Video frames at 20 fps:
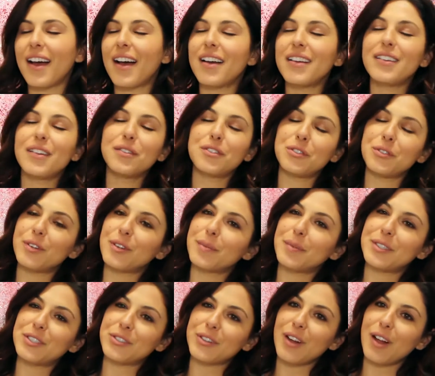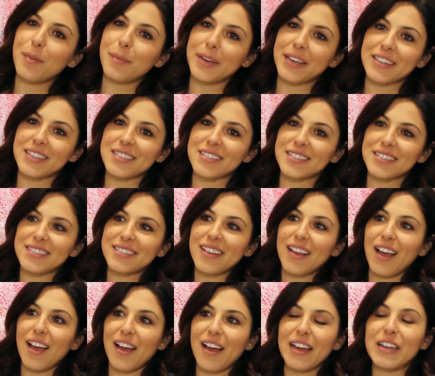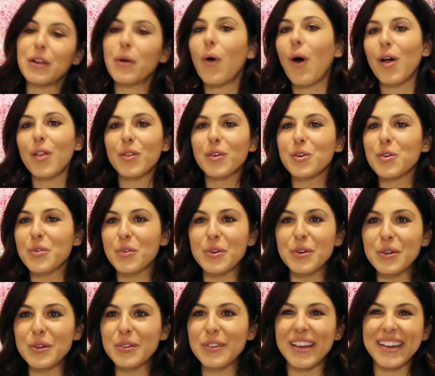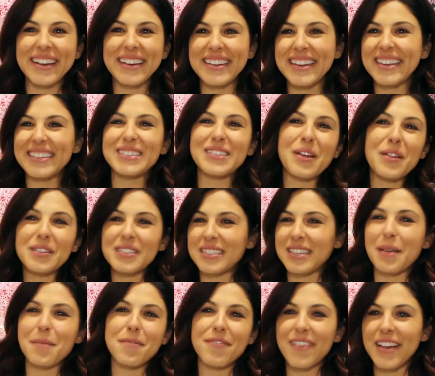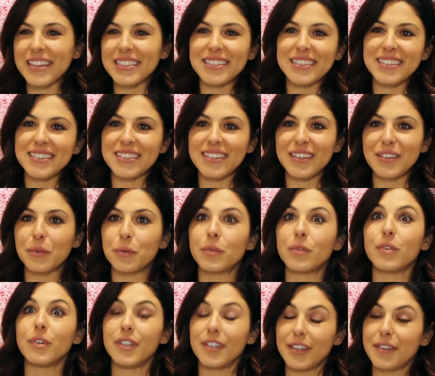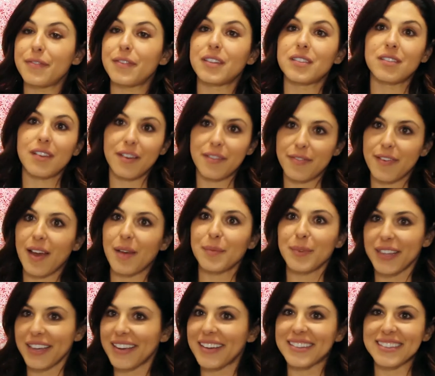I love shooting in Montreal because I know all the crew, like it's all the same faces, and it really feels like family.